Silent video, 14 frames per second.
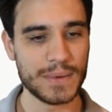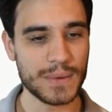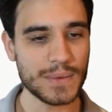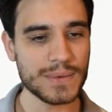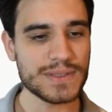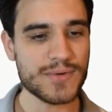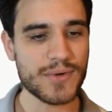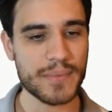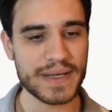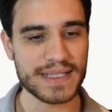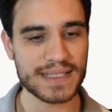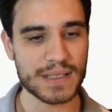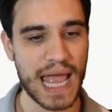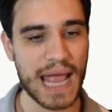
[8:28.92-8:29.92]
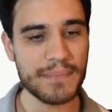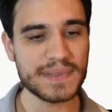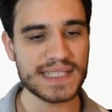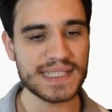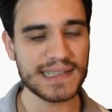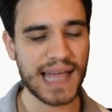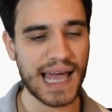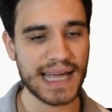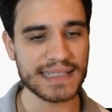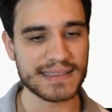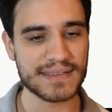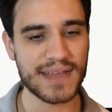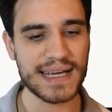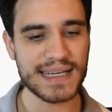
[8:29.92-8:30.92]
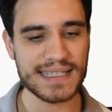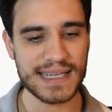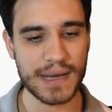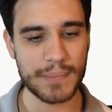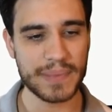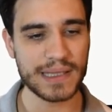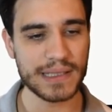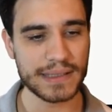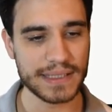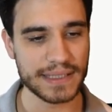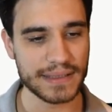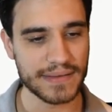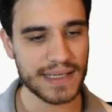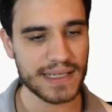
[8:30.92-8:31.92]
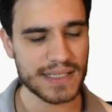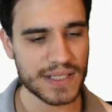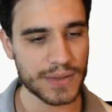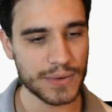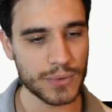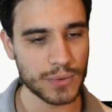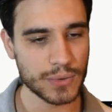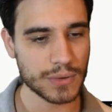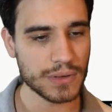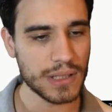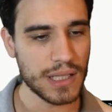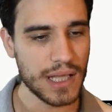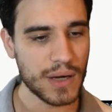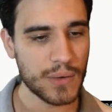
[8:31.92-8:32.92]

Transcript: Ultra Beast, Empty Light, that is an ability, that is cool.